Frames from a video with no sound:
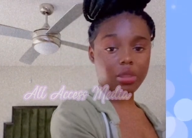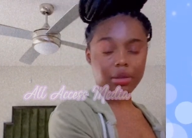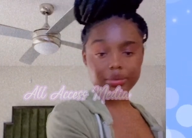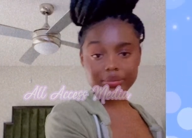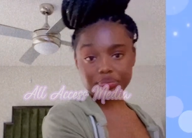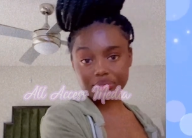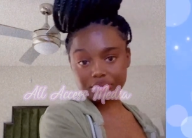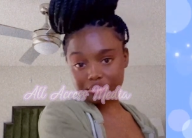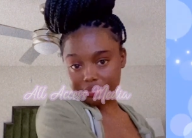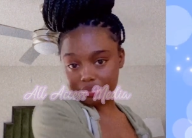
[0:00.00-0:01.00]

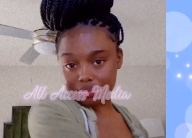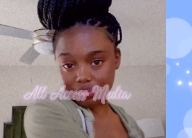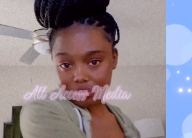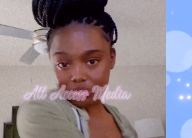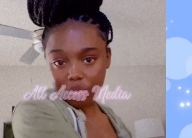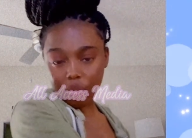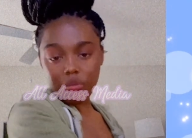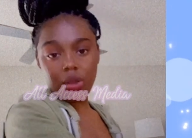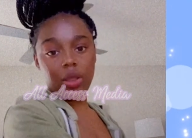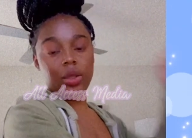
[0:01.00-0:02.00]

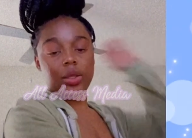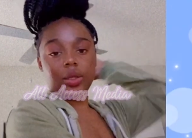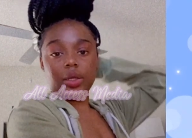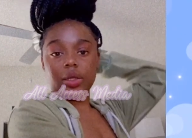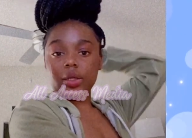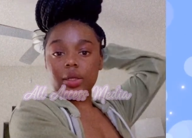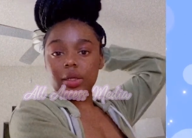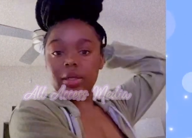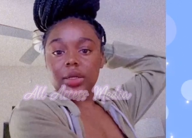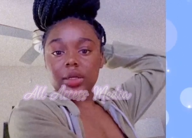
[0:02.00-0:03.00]

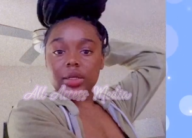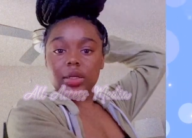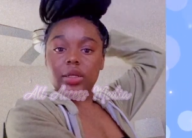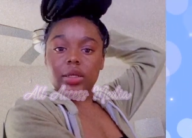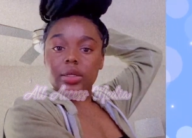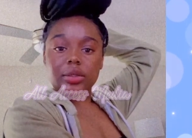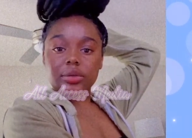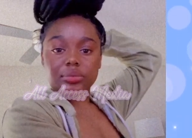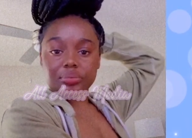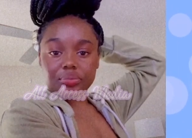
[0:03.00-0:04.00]

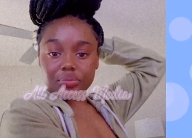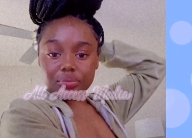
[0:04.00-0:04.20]
Nobody speaks.